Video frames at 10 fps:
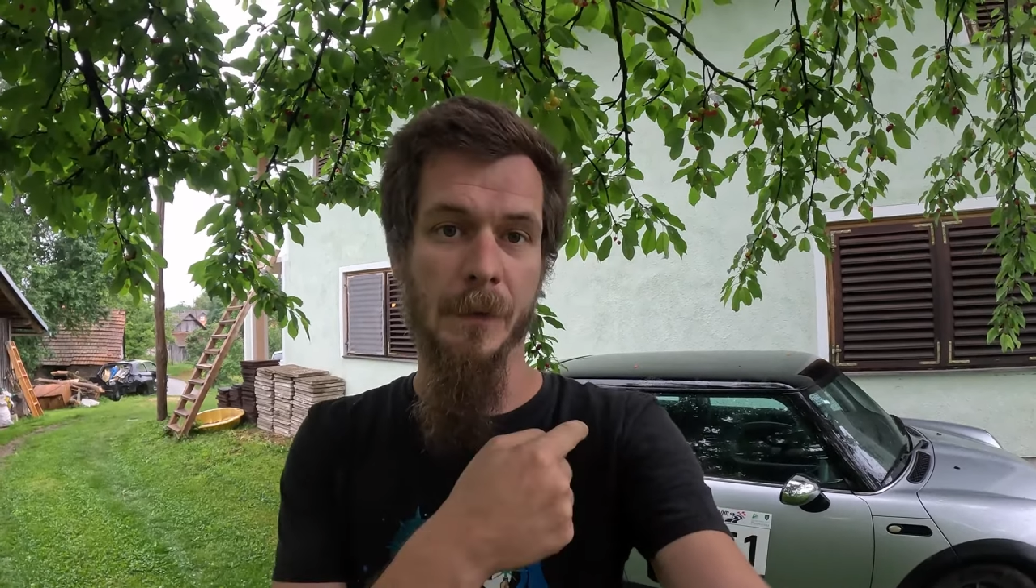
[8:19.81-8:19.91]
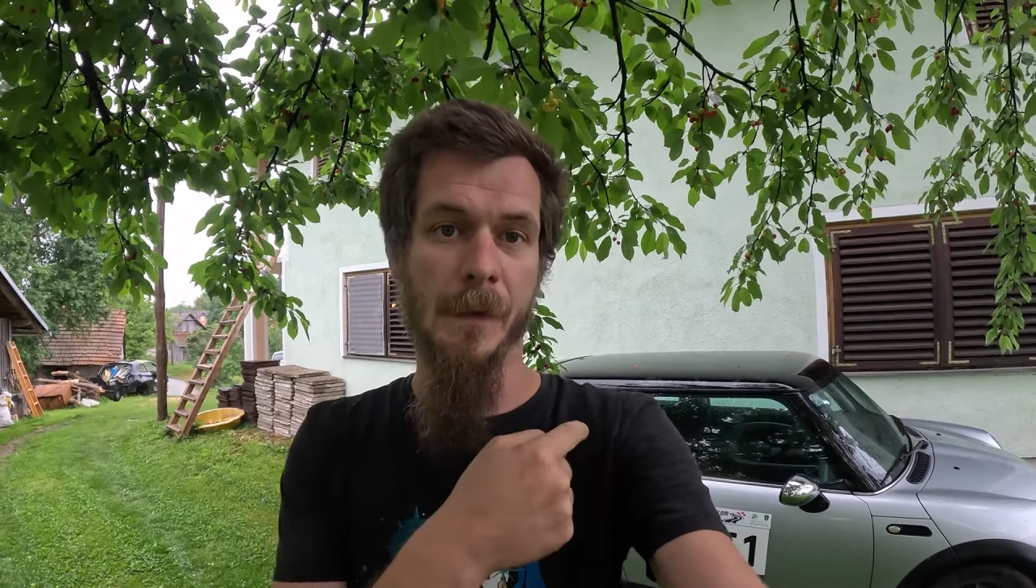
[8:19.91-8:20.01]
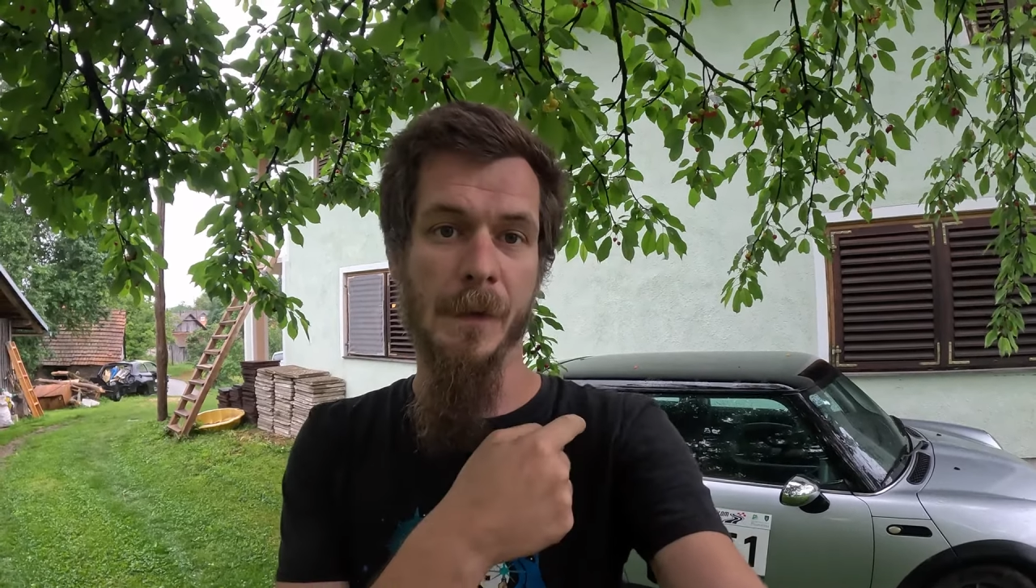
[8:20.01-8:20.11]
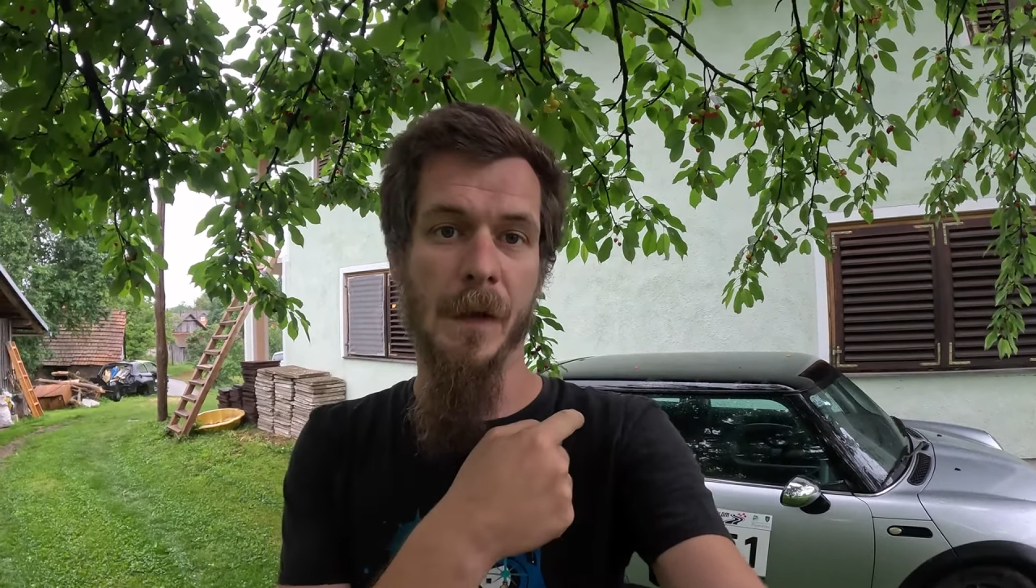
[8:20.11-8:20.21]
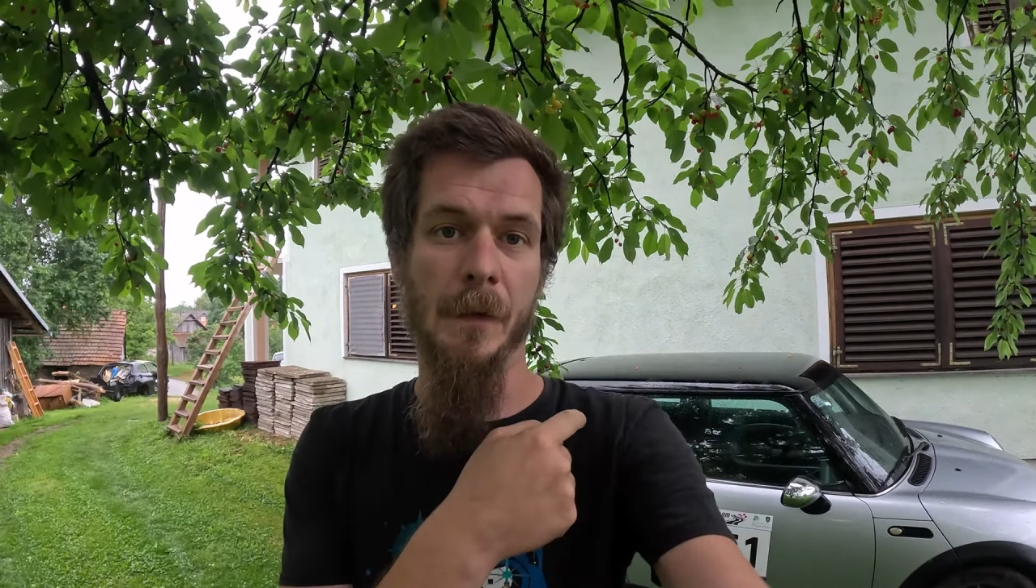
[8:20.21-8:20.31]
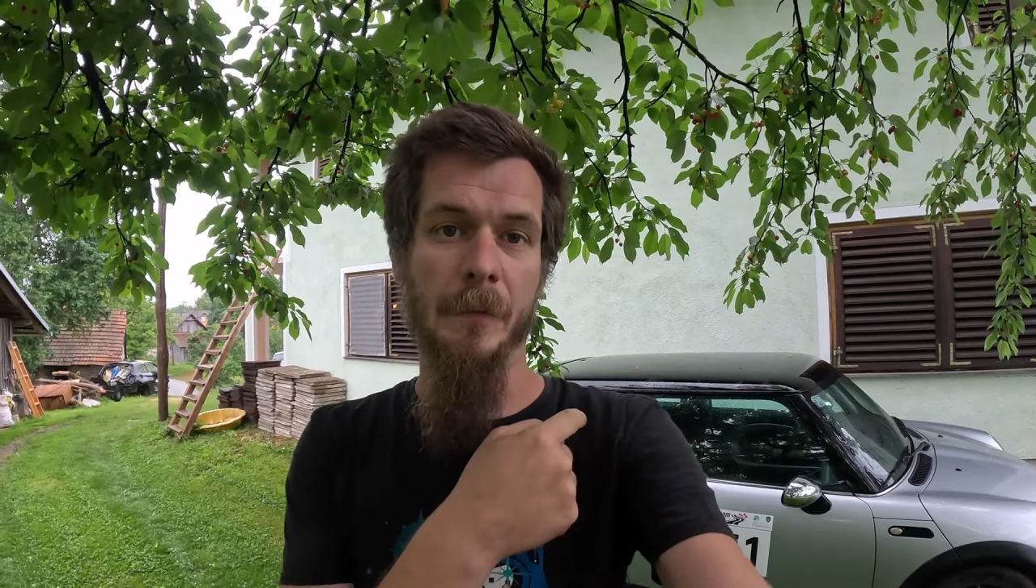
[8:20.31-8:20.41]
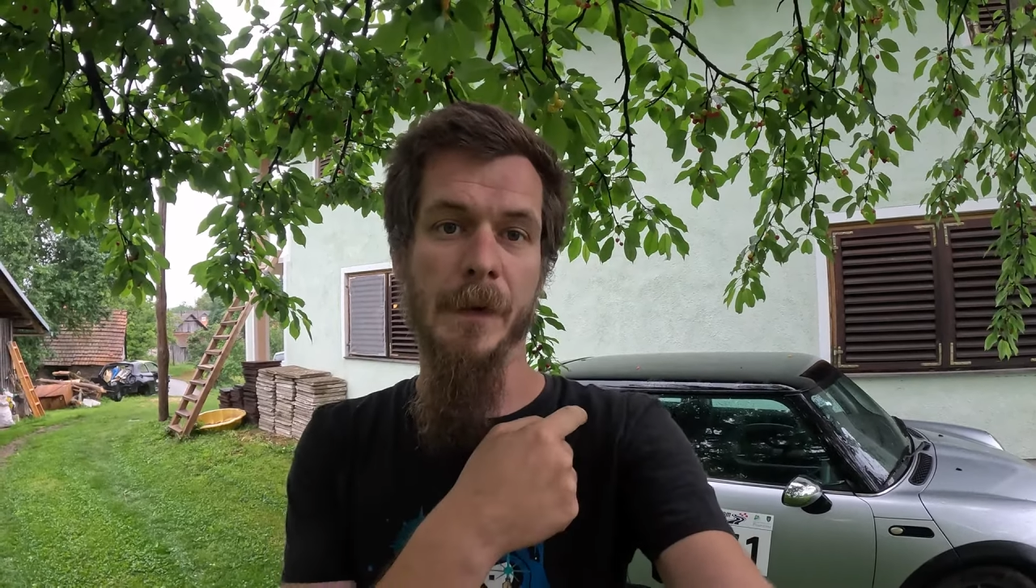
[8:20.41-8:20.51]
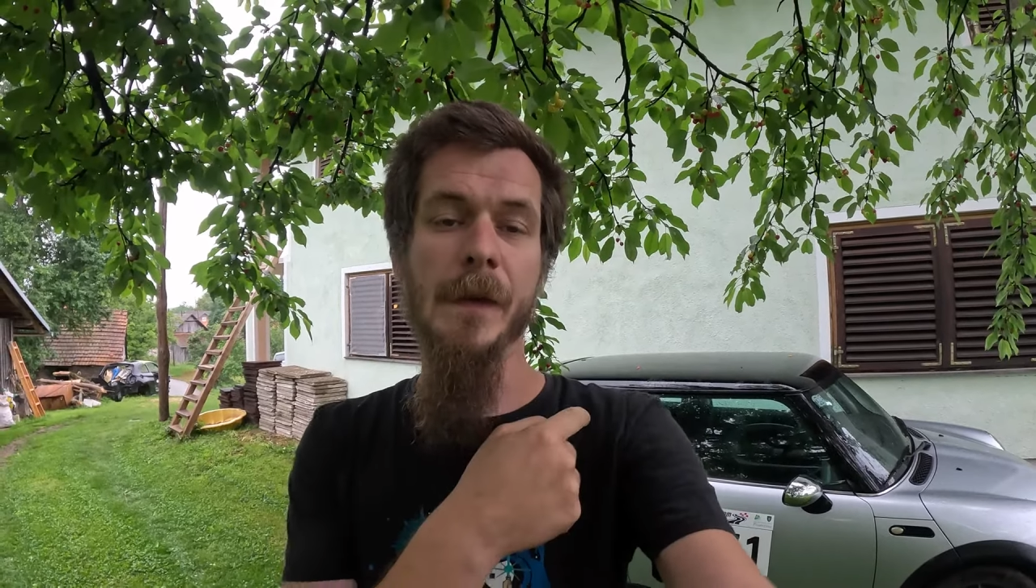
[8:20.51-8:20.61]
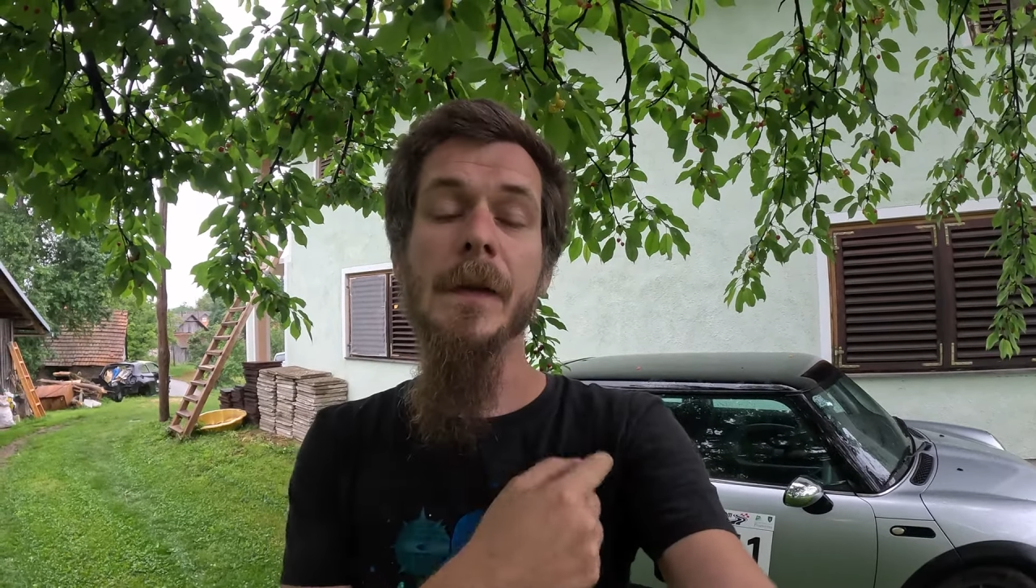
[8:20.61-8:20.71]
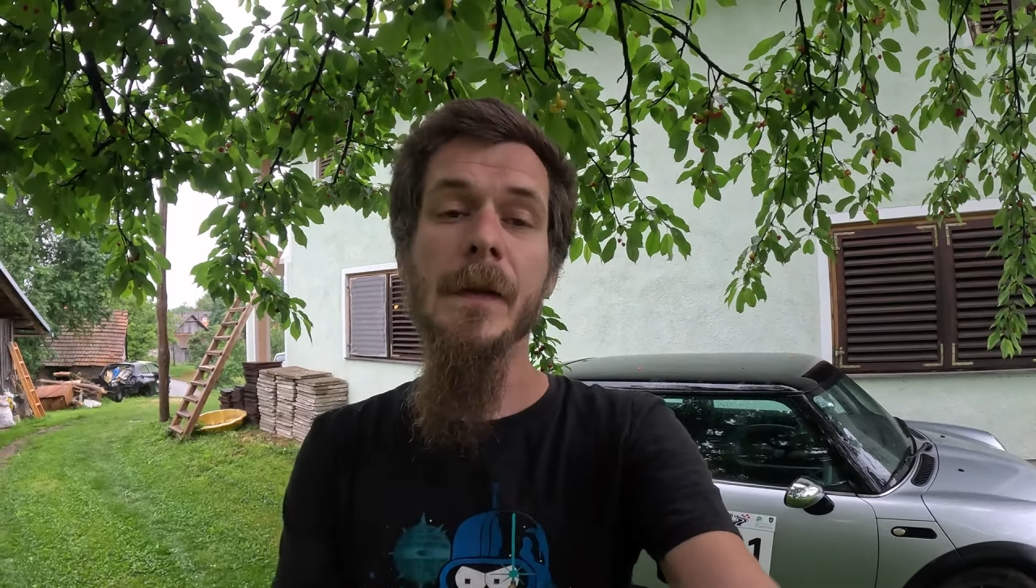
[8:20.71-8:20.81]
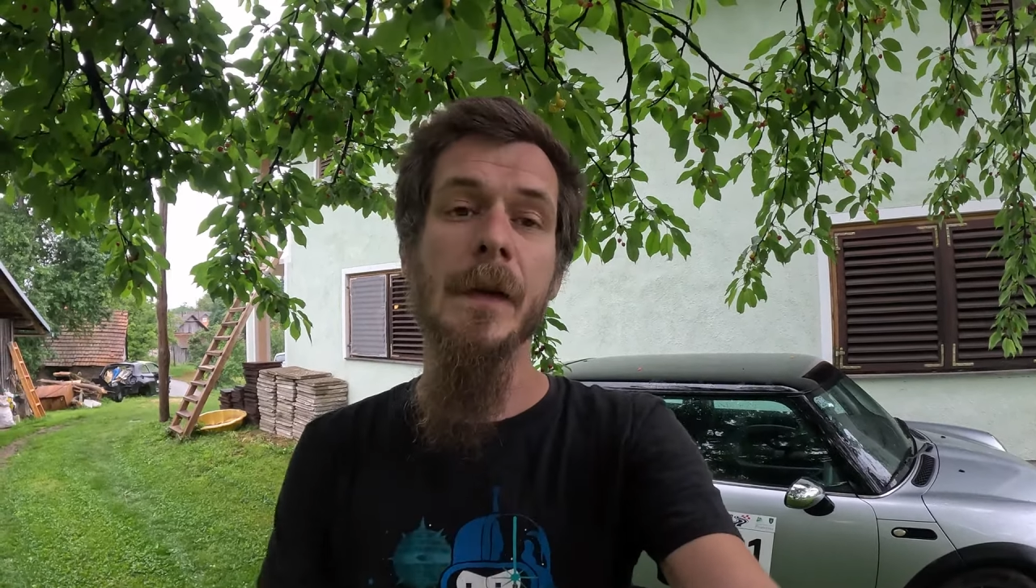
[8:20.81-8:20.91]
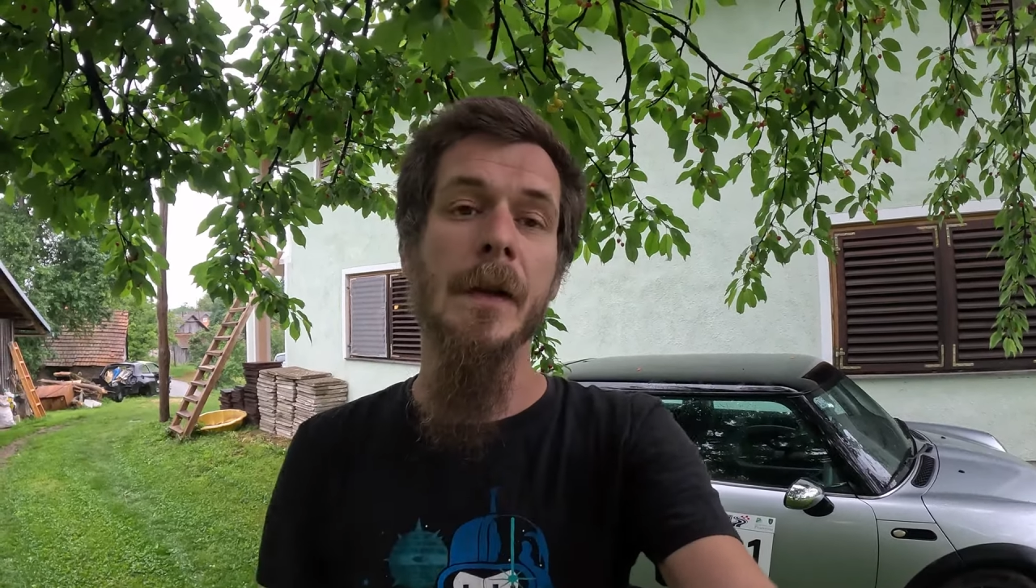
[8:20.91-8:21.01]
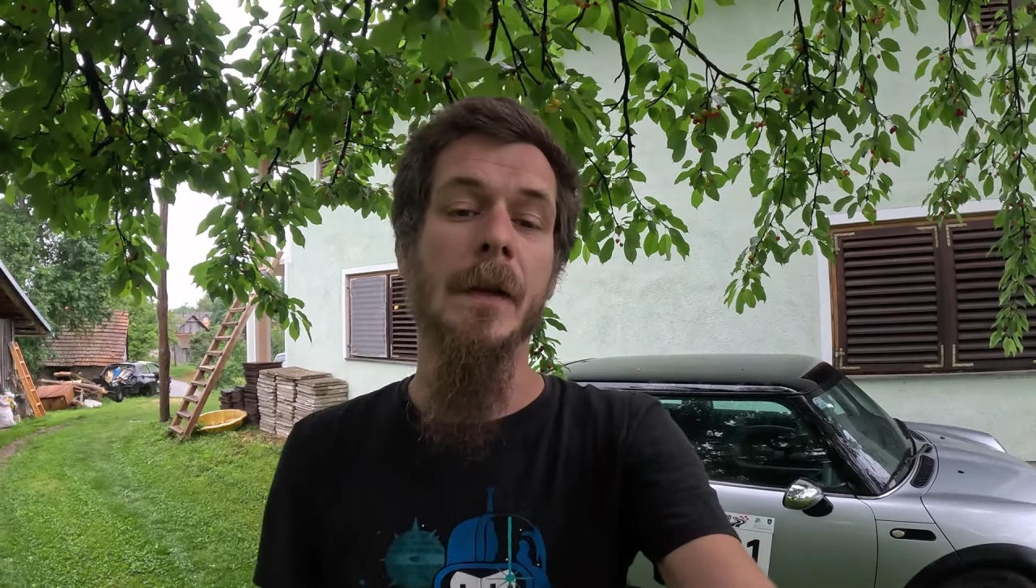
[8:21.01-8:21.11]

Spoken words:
into the slalom races.